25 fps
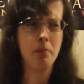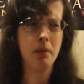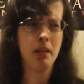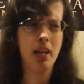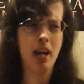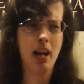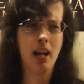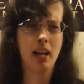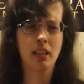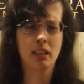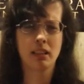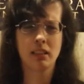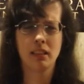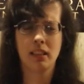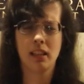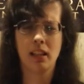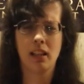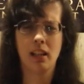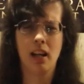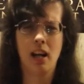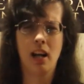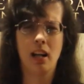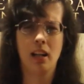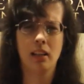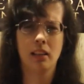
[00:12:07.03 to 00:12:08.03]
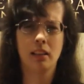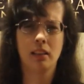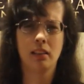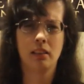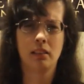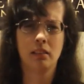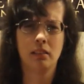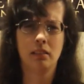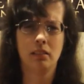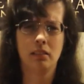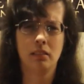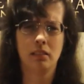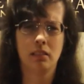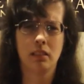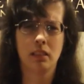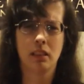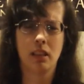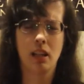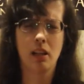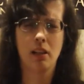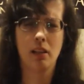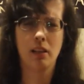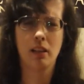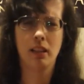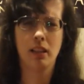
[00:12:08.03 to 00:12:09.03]
Be actually that Alec and
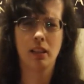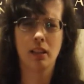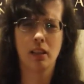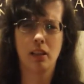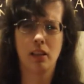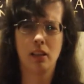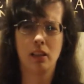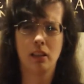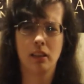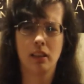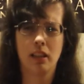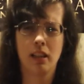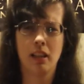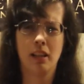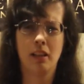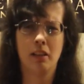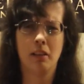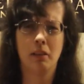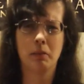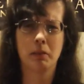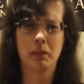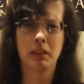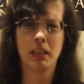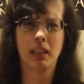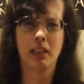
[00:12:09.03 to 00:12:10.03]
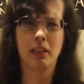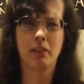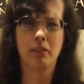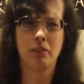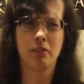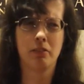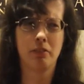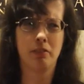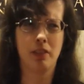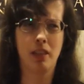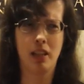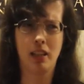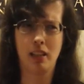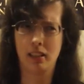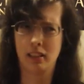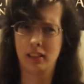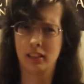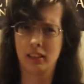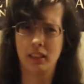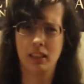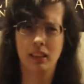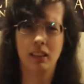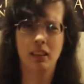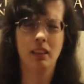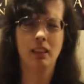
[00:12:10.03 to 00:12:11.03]
Clary get along now. I was like,
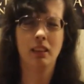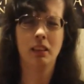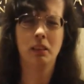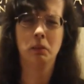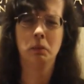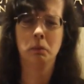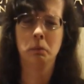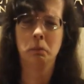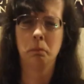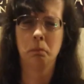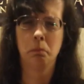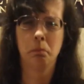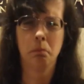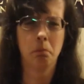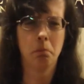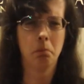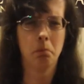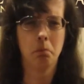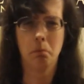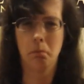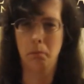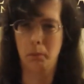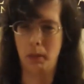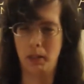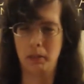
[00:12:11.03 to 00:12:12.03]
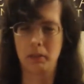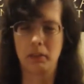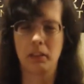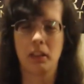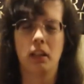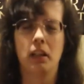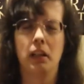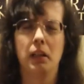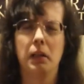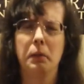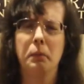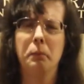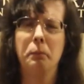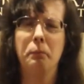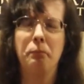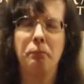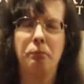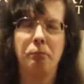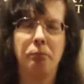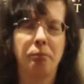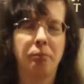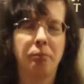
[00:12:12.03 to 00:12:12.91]
finally, about time.